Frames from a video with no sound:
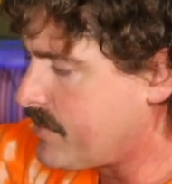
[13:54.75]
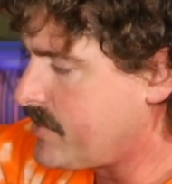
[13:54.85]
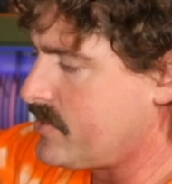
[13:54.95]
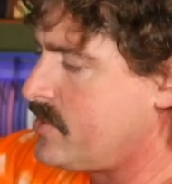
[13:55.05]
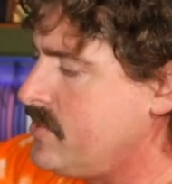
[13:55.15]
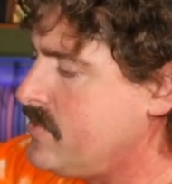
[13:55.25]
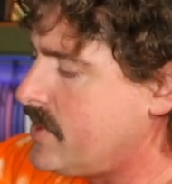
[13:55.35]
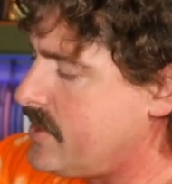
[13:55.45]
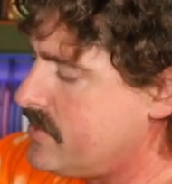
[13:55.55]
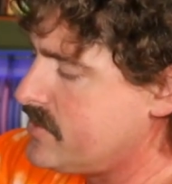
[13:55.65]
There's 2
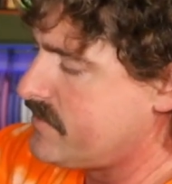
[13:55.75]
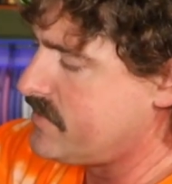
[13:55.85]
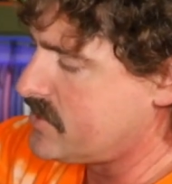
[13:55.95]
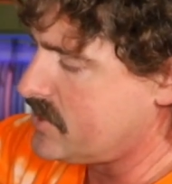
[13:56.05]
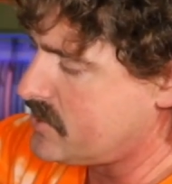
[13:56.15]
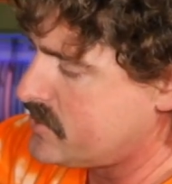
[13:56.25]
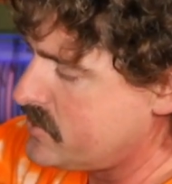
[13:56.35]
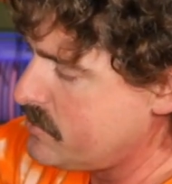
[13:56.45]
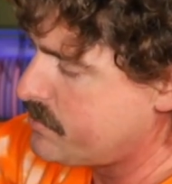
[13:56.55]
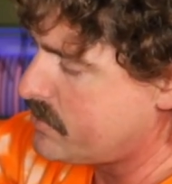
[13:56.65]
layers of this like
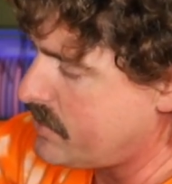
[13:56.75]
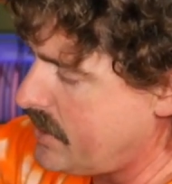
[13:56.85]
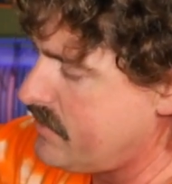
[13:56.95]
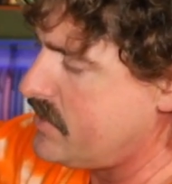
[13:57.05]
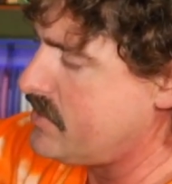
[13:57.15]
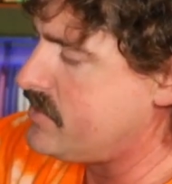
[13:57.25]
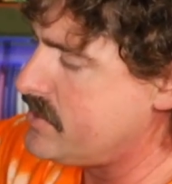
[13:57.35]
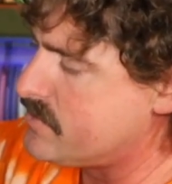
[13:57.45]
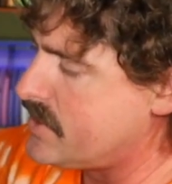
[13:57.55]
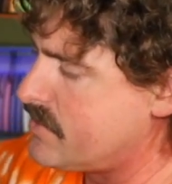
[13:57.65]
super heavy duty
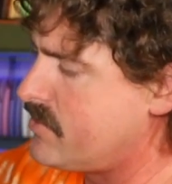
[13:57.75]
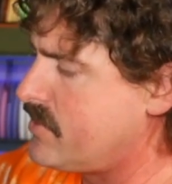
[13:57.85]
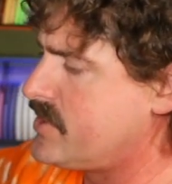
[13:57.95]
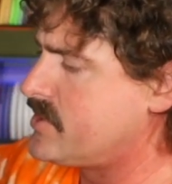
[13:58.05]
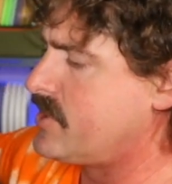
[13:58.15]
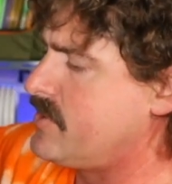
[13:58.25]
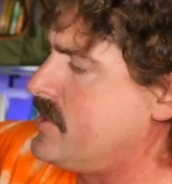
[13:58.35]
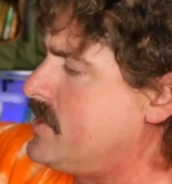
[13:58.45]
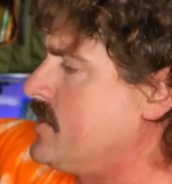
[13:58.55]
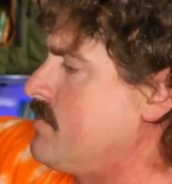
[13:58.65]
rubberized
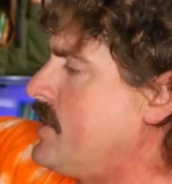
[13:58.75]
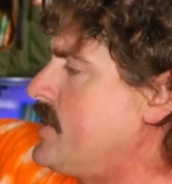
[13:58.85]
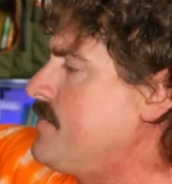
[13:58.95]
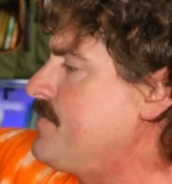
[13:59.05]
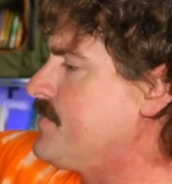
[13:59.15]
coating on the bottom.